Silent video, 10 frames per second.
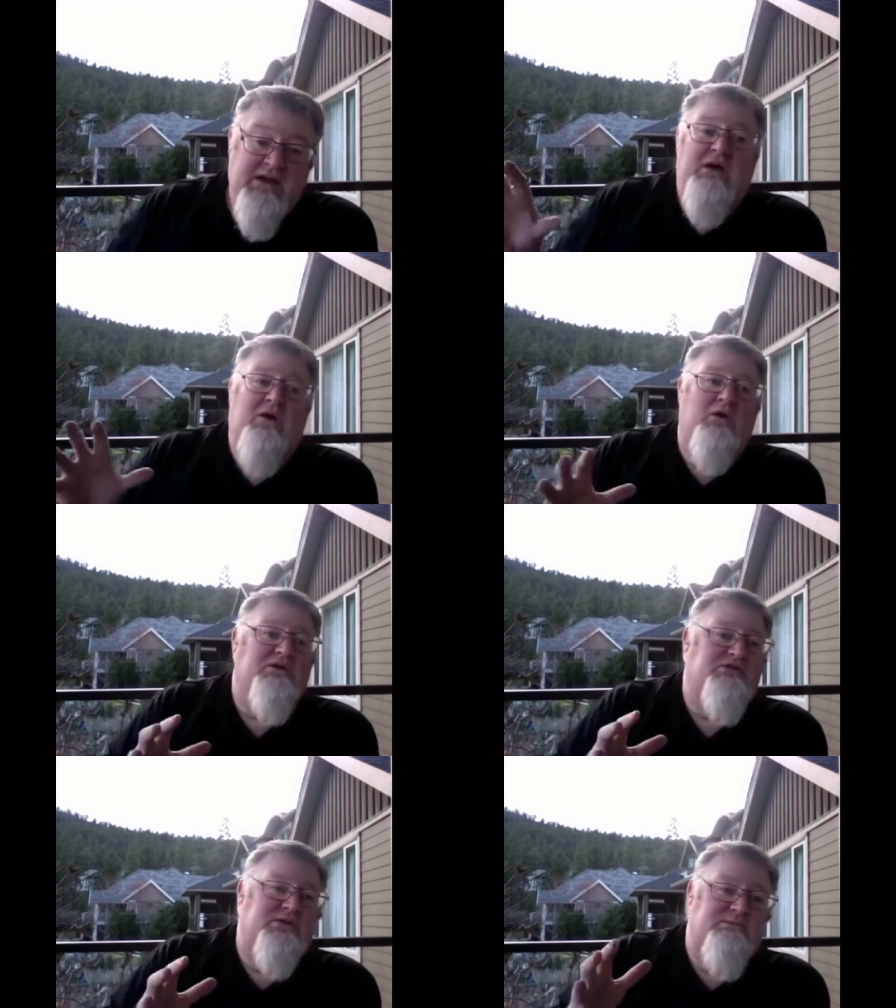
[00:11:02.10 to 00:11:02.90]
or
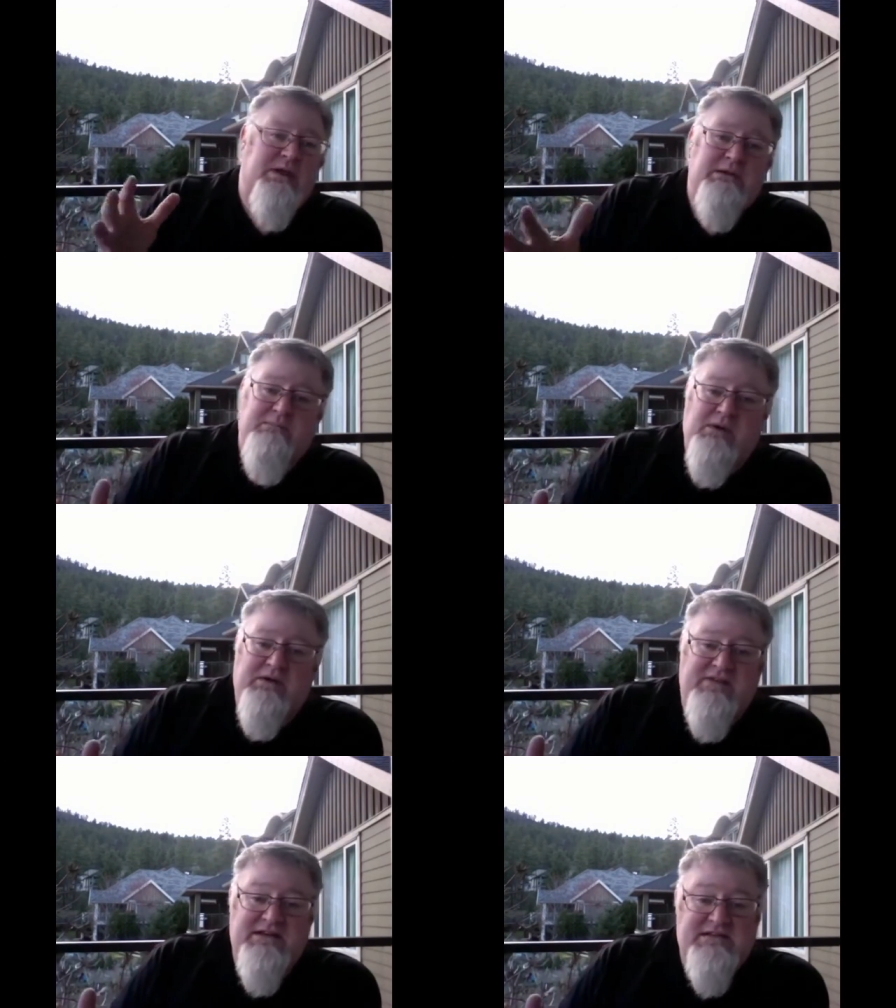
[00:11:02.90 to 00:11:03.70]
to the people of
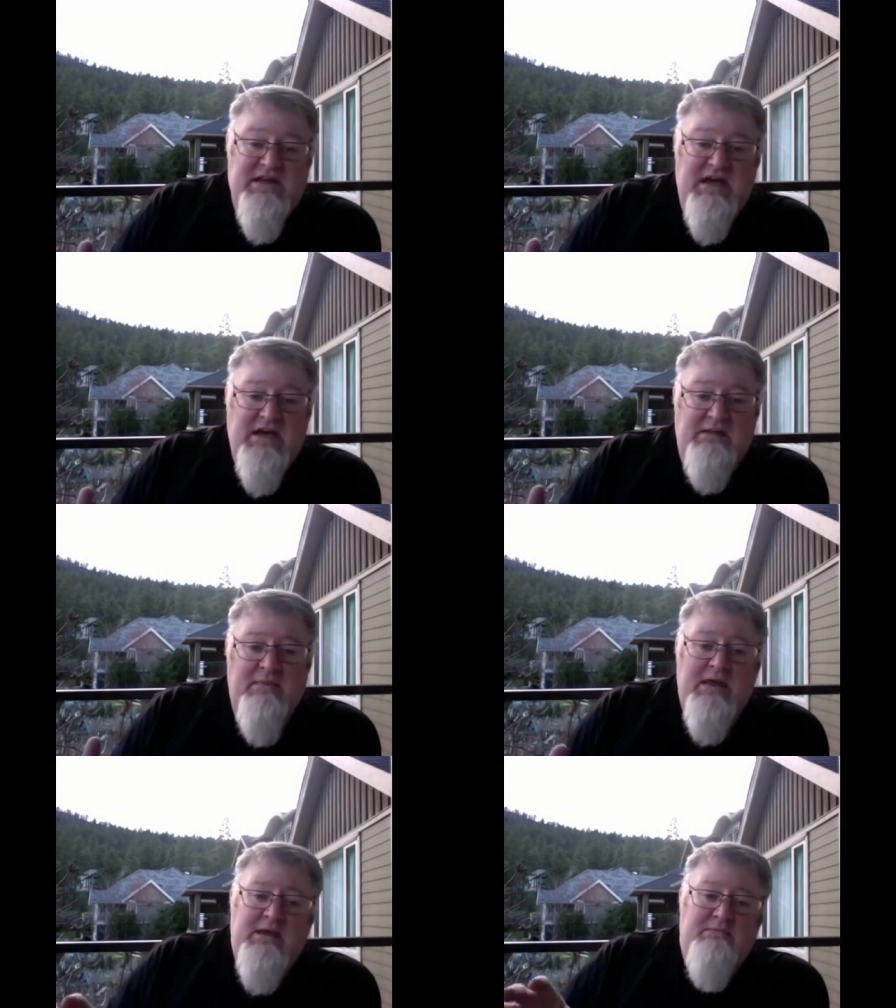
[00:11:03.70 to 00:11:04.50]
his time,
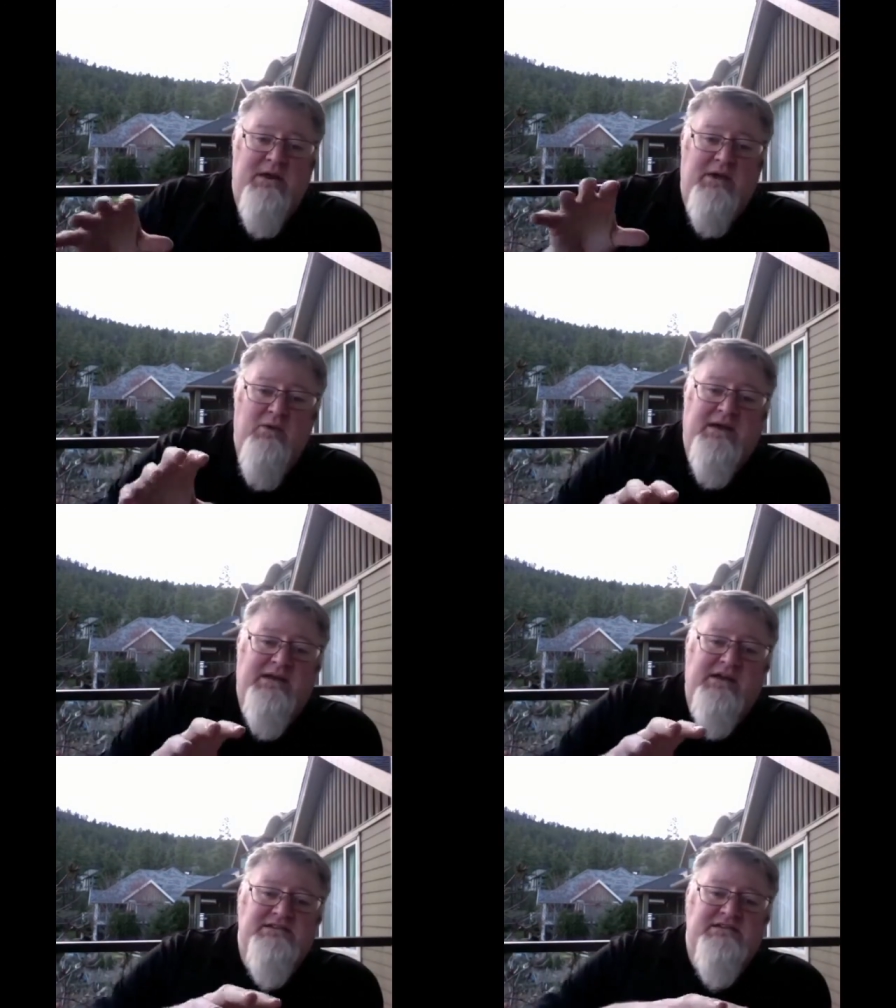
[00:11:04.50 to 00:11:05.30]
but he
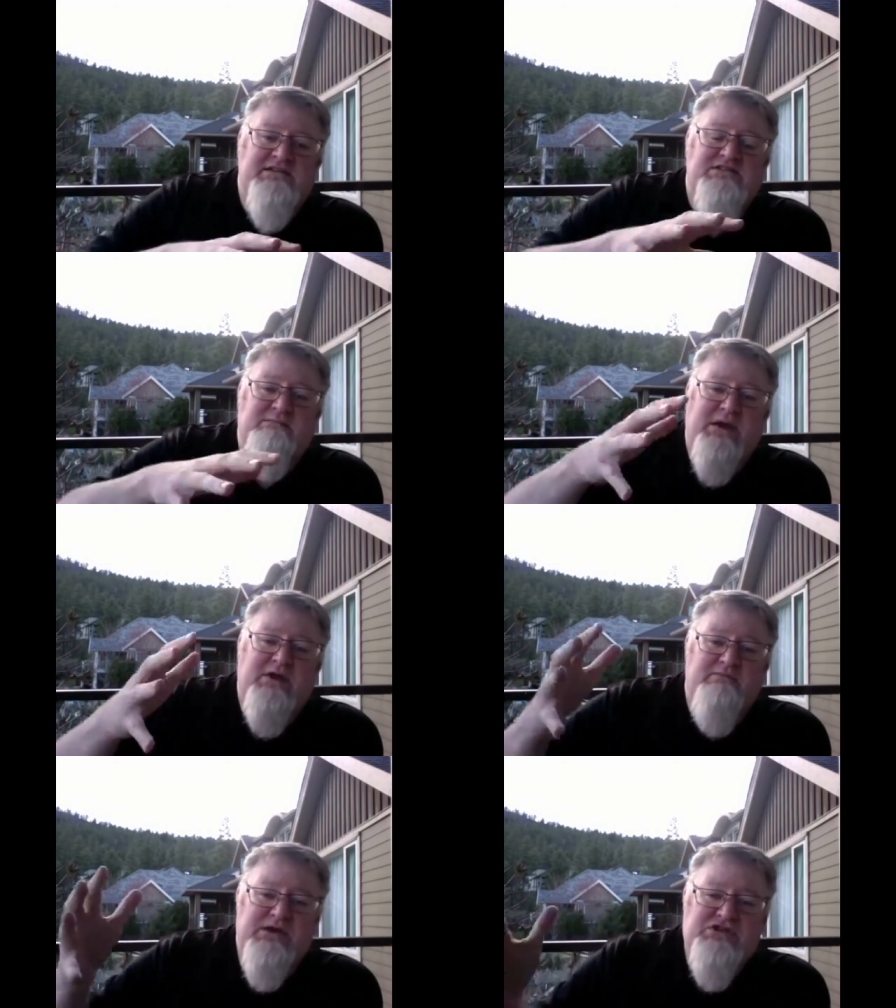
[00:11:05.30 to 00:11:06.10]
recognizes he's on a bigger
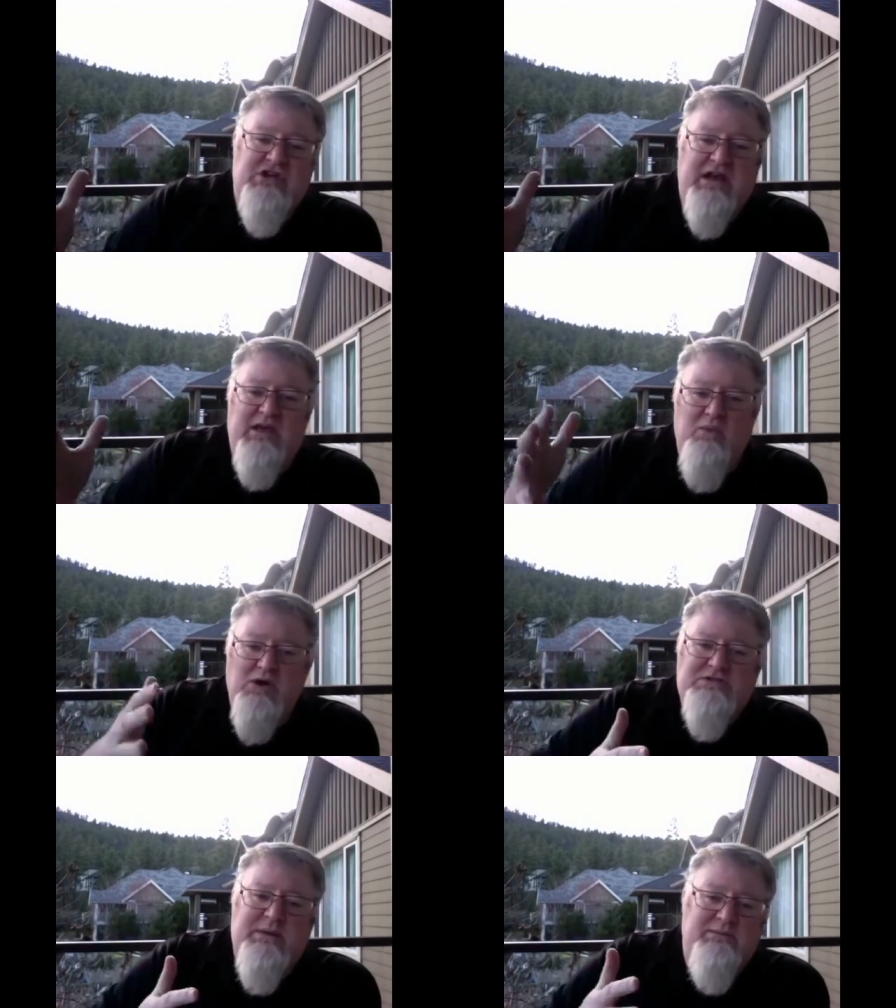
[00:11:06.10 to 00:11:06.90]
mission, and he
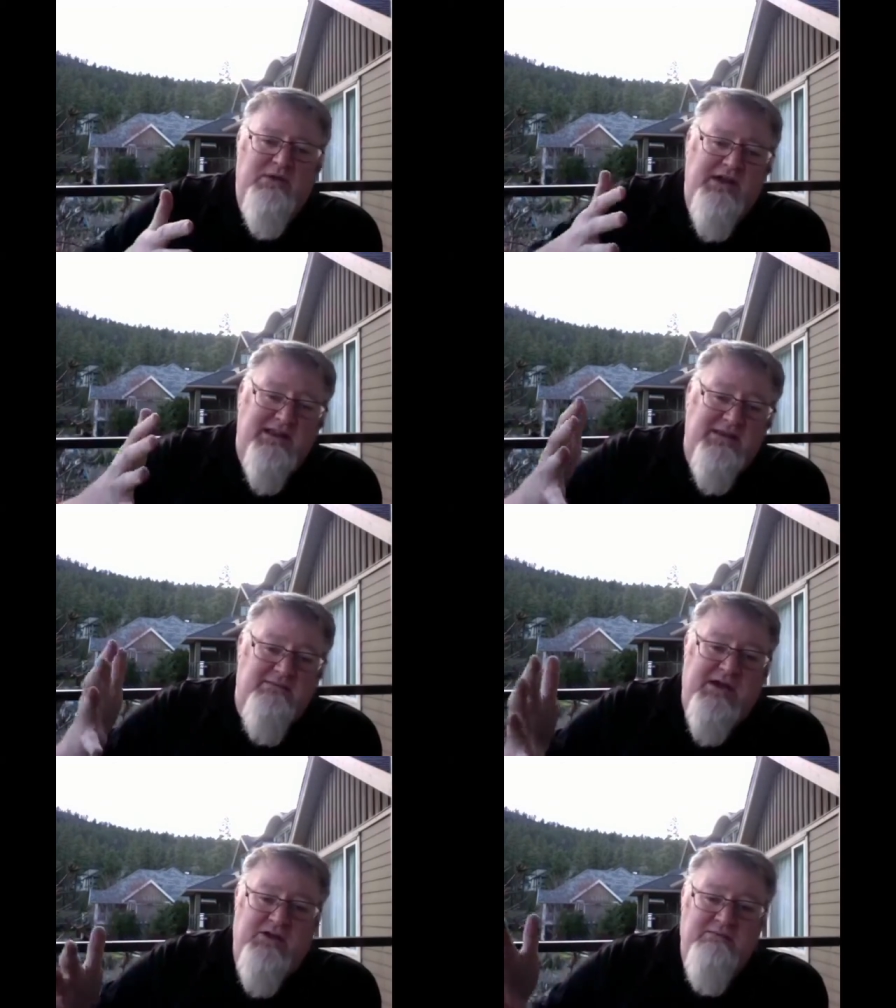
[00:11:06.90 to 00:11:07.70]
wants people to get the
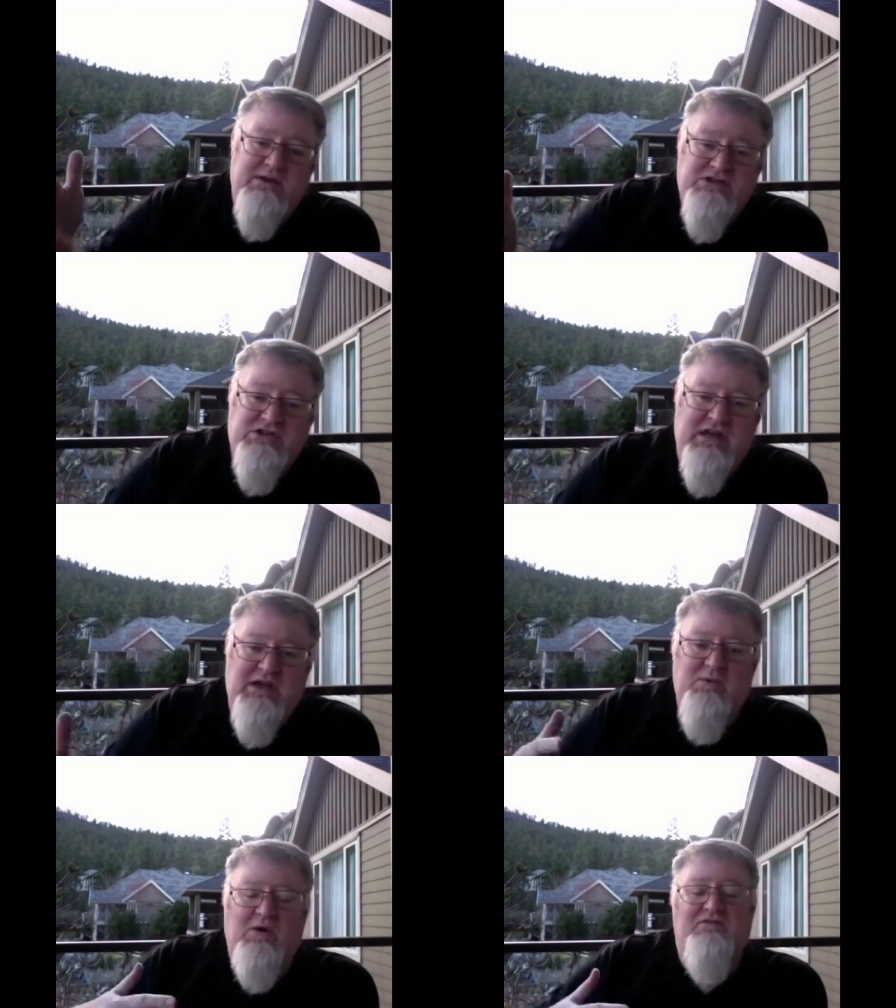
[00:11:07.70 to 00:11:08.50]
bigger mission. He
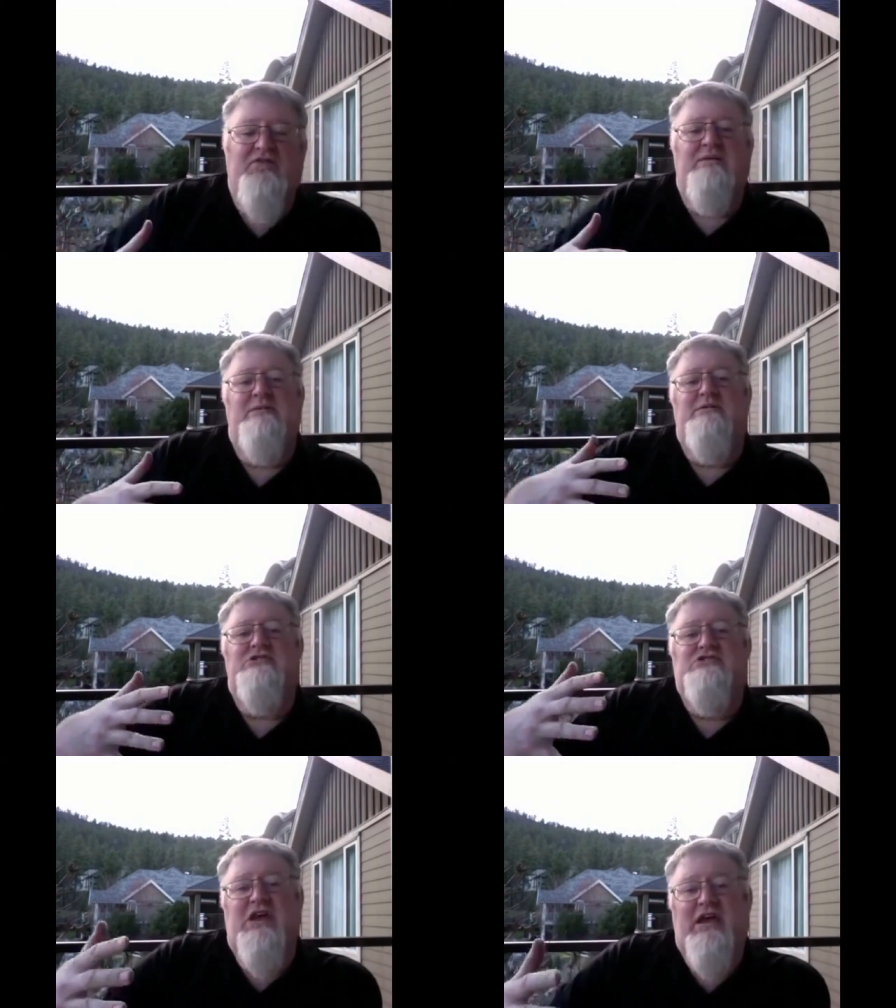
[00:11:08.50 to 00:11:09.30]
wants them to be
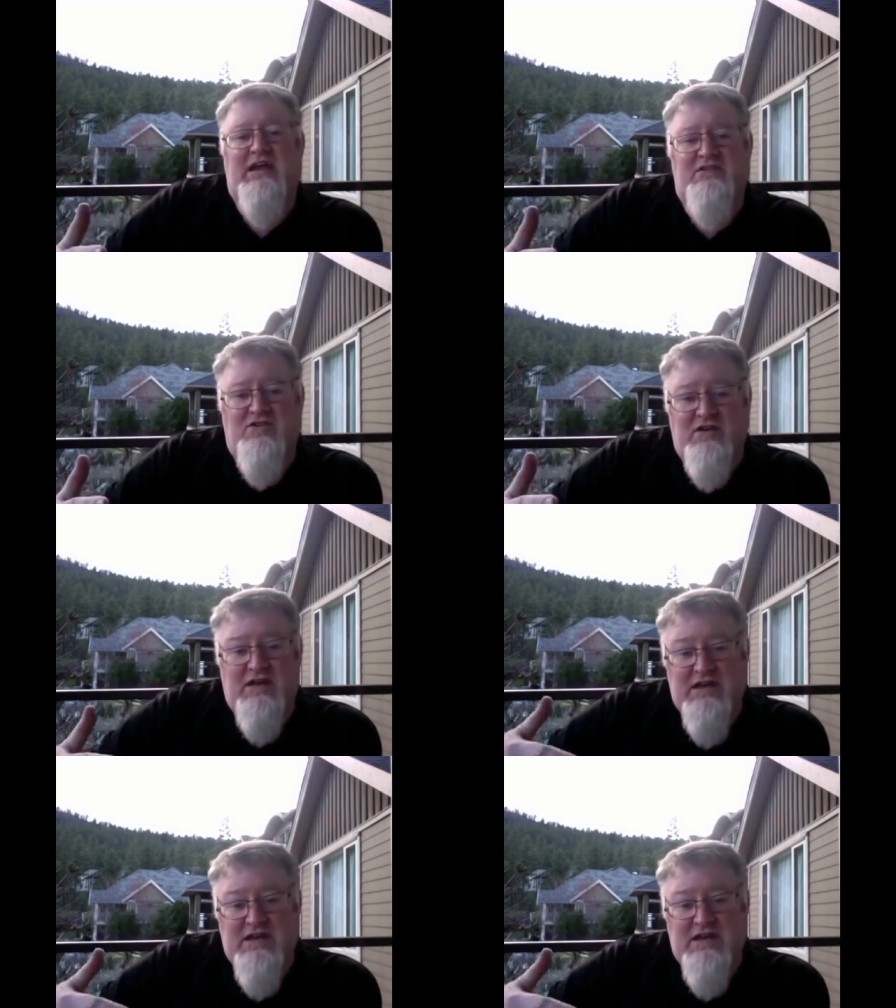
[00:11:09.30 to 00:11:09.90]
changed into his